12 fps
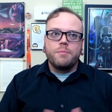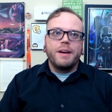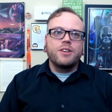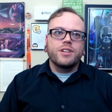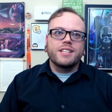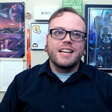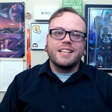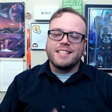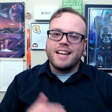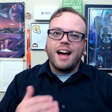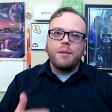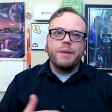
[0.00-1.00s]
Matrix has
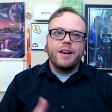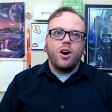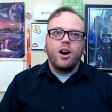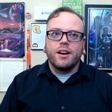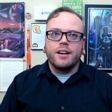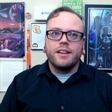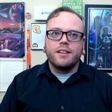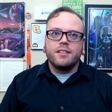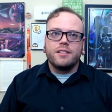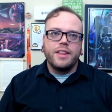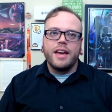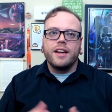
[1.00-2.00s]
not been audited.
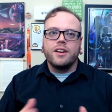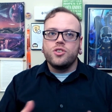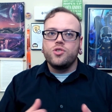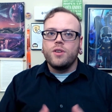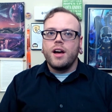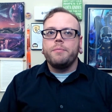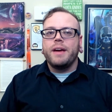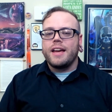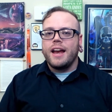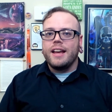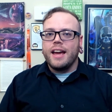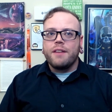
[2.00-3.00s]
They do not
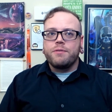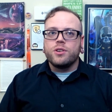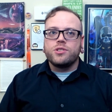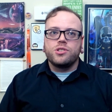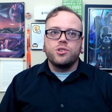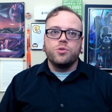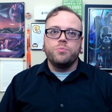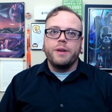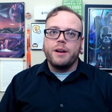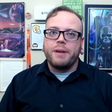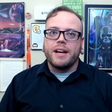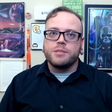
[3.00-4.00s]
make any efforts to
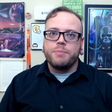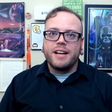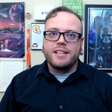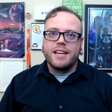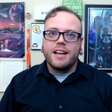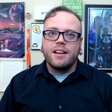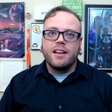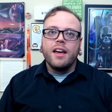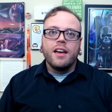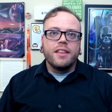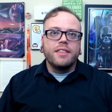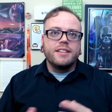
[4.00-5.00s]
minimize metadata.
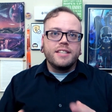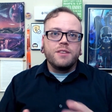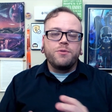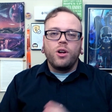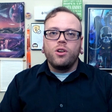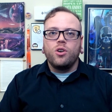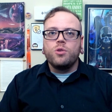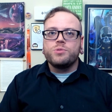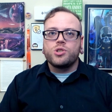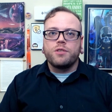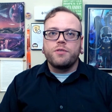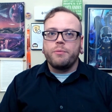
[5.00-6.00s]
The default home
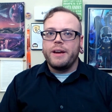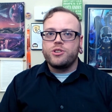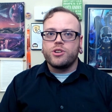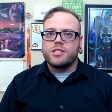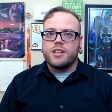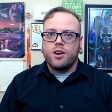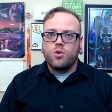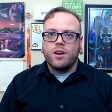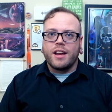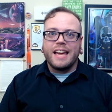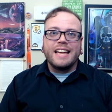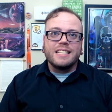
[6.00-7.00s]
server,
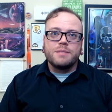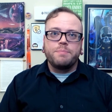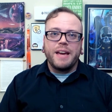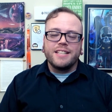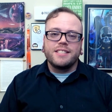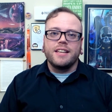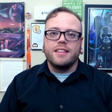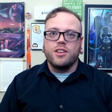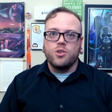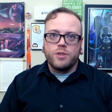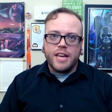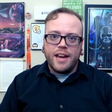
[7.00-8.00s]
matrix.org, is based in
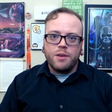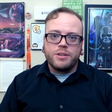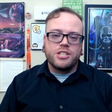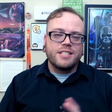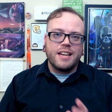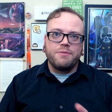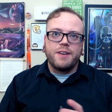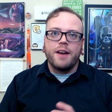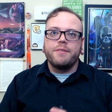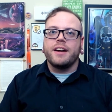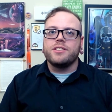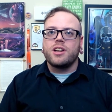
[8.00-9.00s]
the UK, which is a
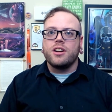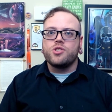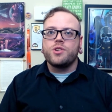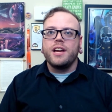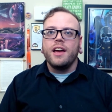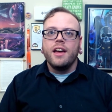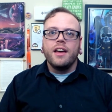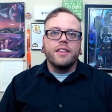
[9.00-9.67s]
Five Eyes country.